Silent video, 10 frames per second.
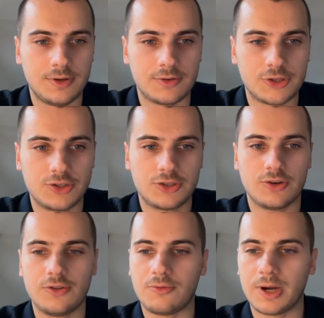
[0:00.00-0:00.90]
just show
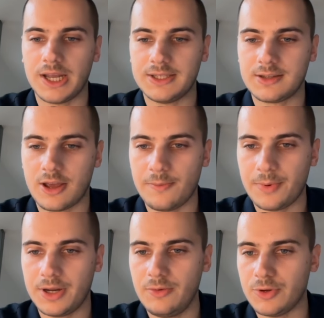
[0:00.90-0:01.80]
the related
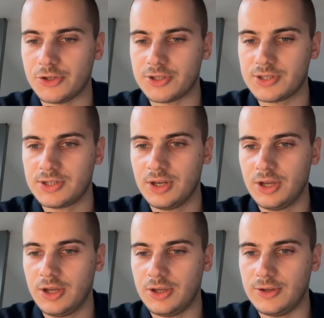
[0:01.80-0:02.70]
company, we just
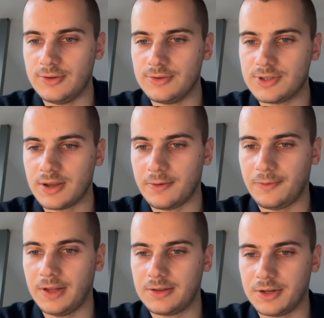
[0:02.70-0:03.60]
use a
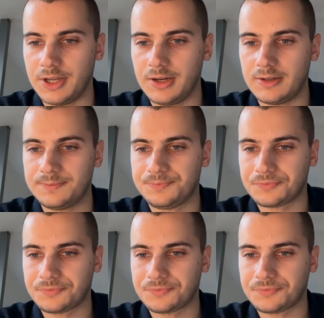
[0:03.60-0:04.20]
filter here.